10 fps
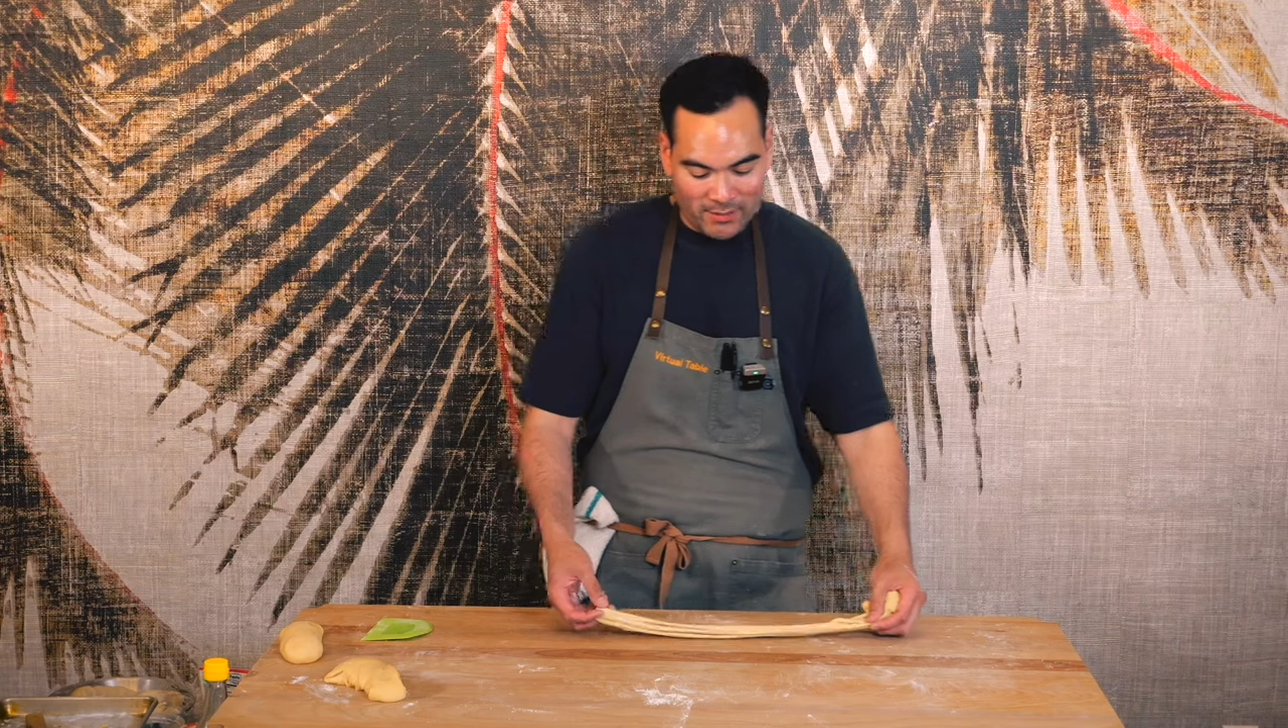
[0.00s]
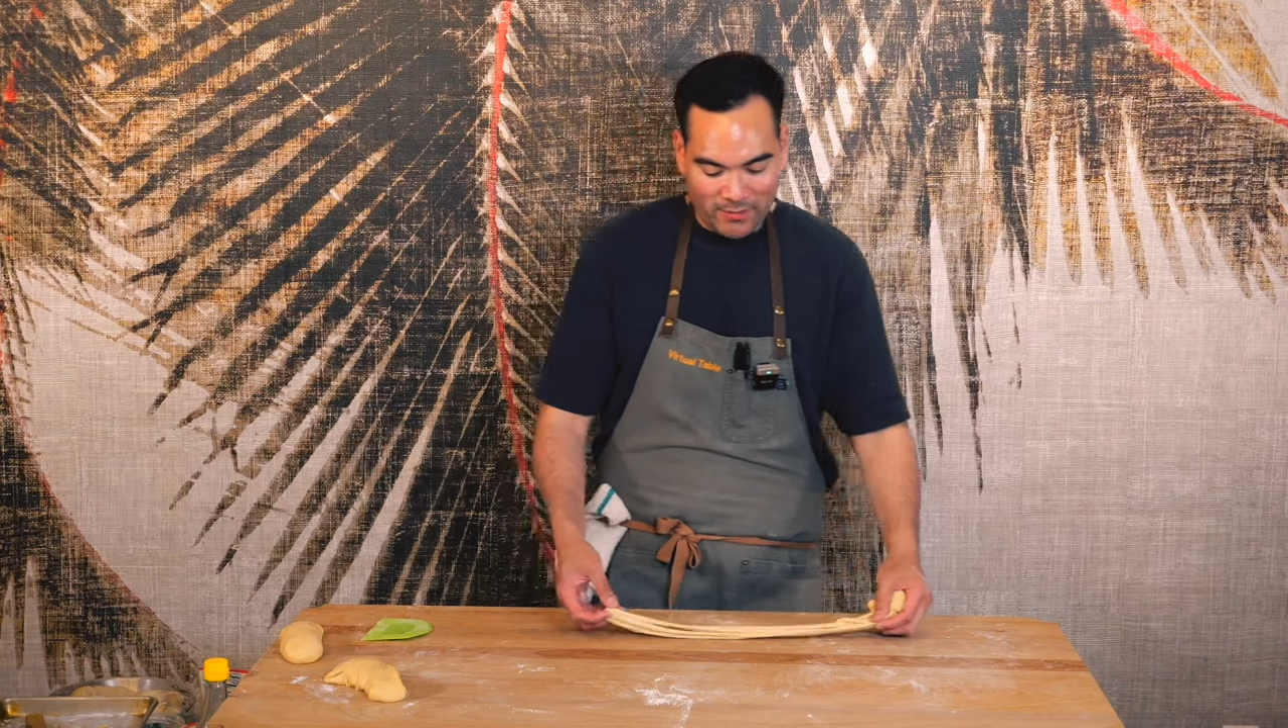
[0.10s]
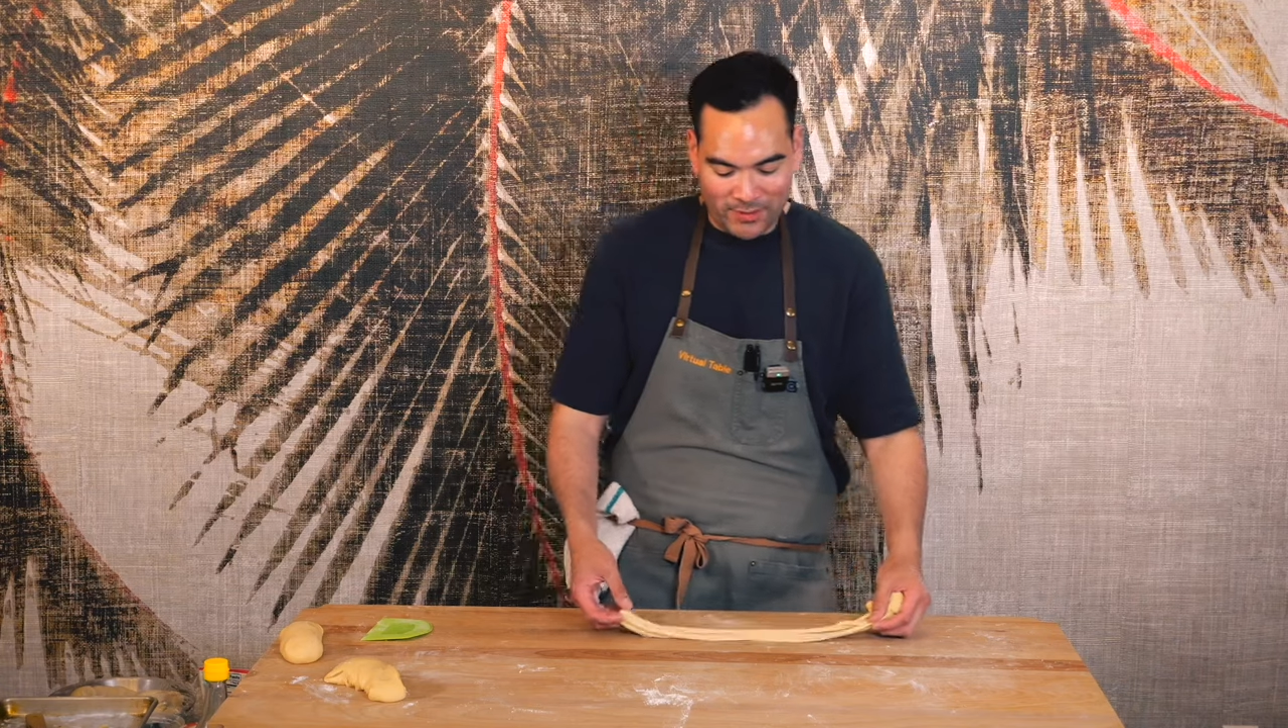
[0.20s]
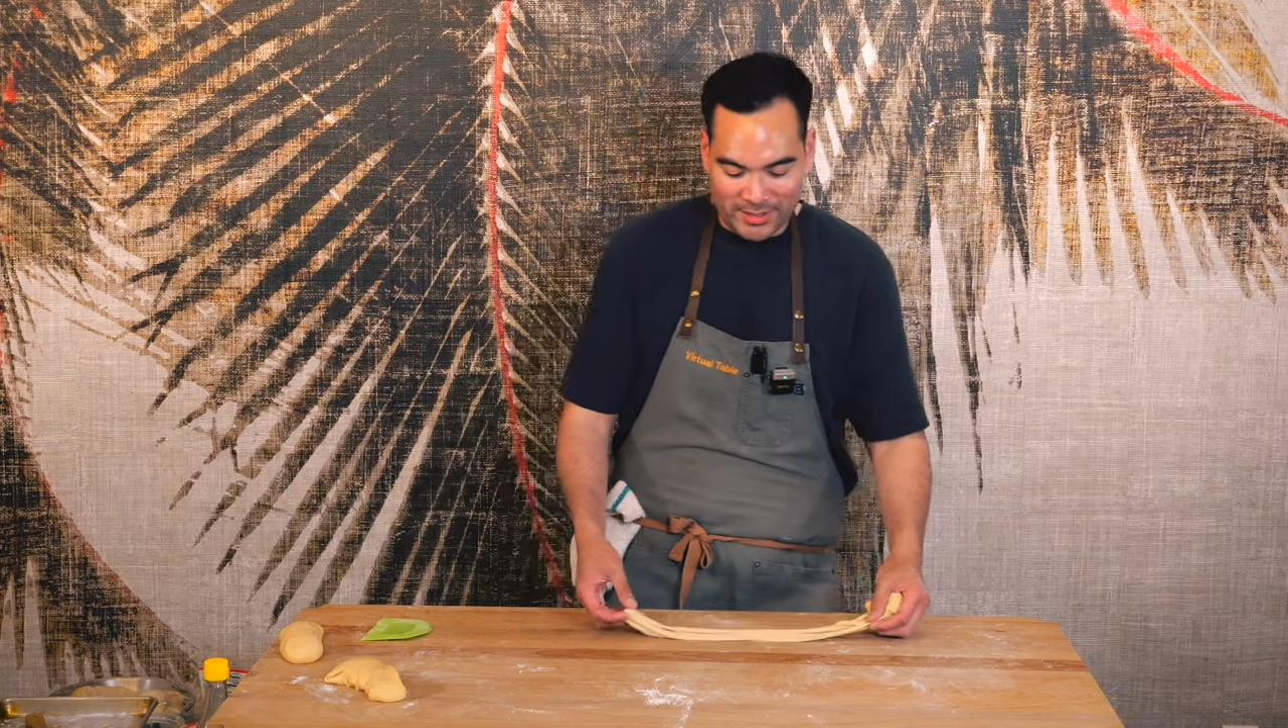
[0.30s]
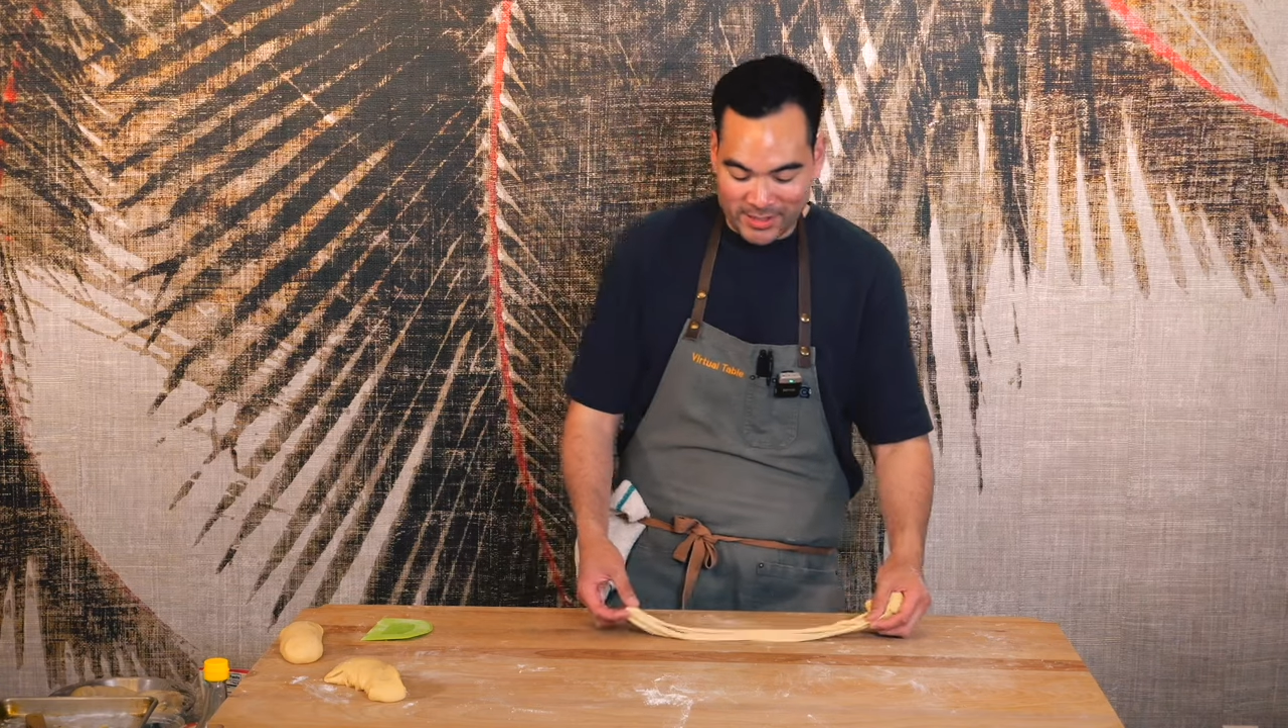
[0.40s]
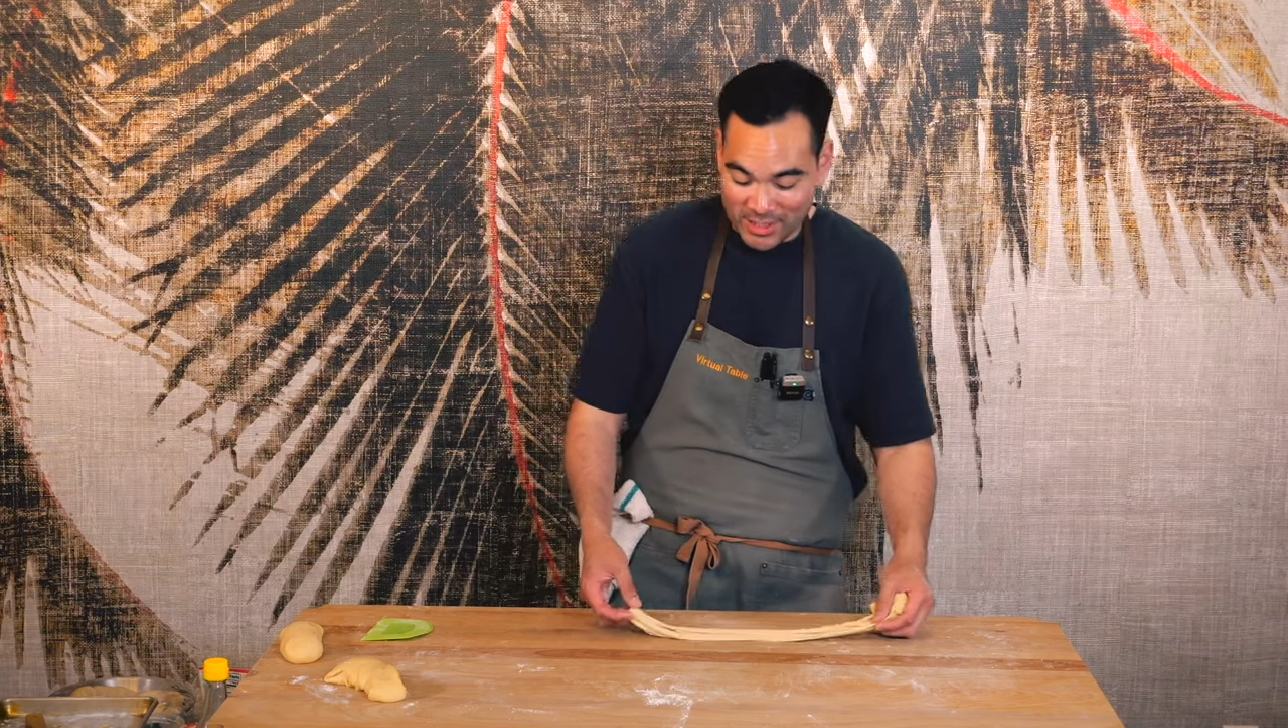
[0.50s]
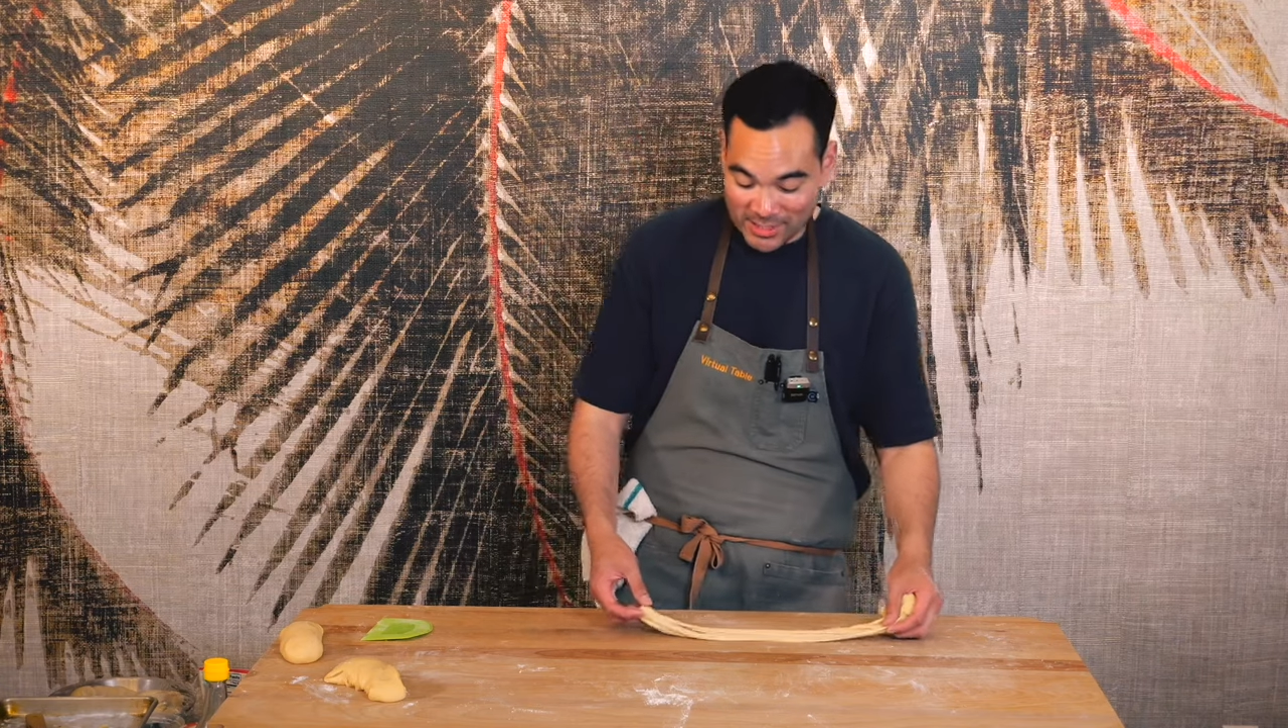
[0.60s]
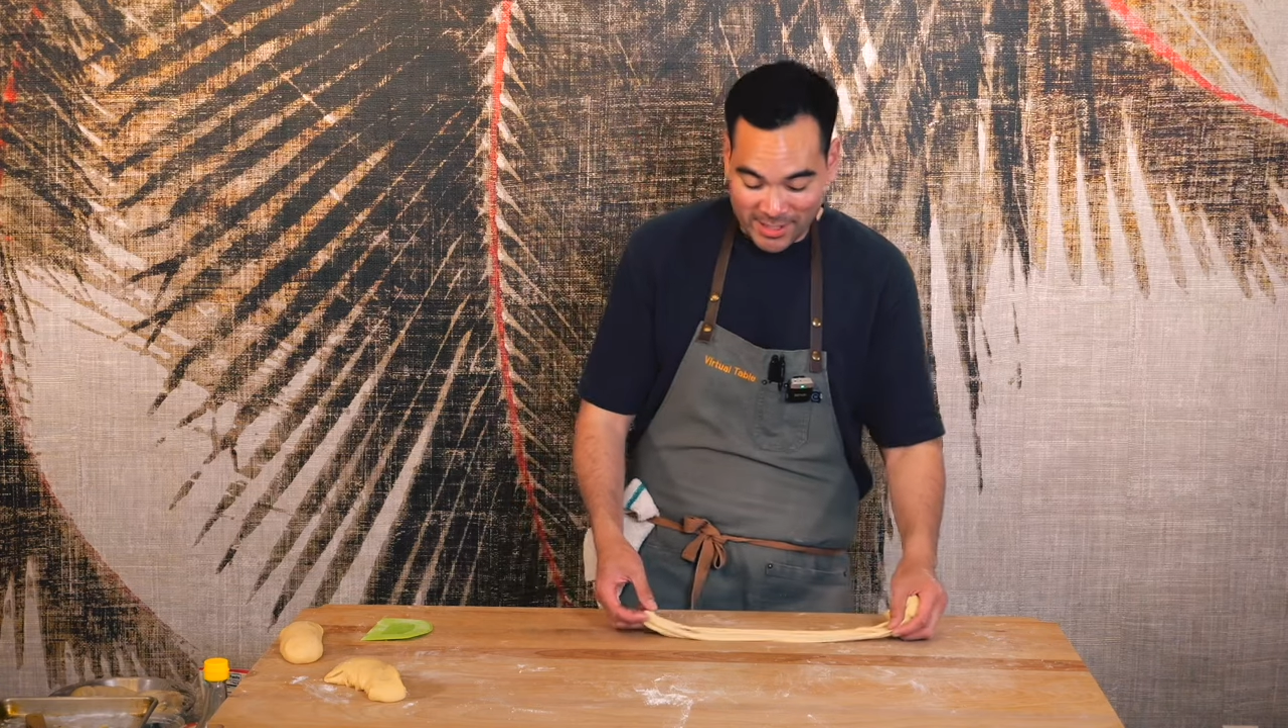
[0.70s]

Even if it's just